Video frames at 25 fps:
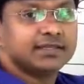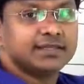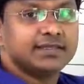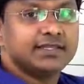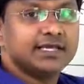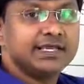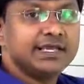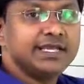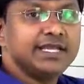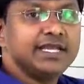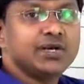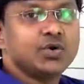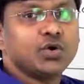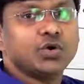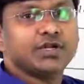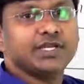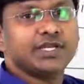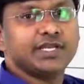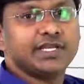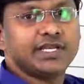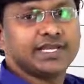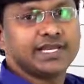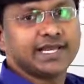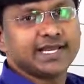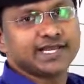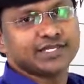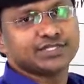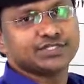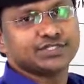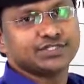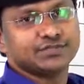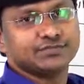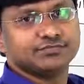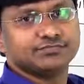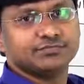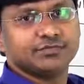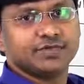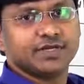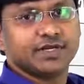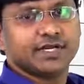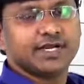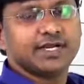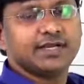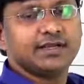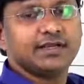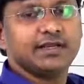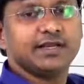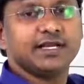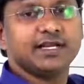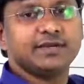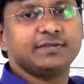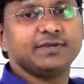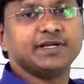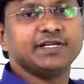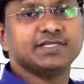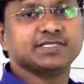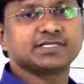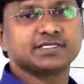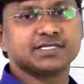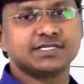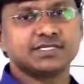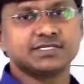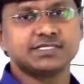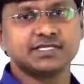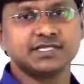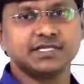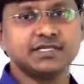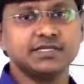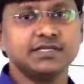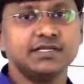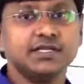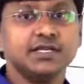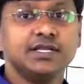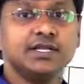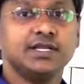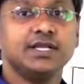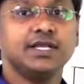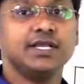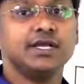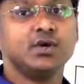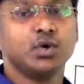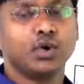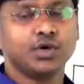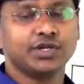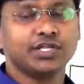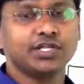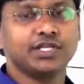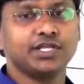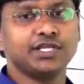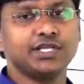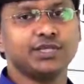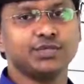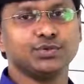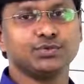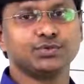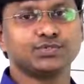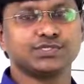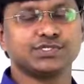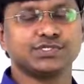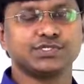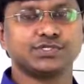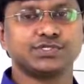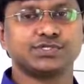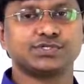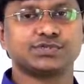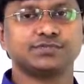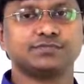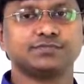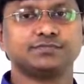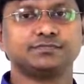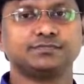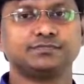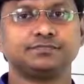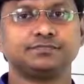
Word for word: the nicotinic action, right? Let me discuss the nicotinic uses.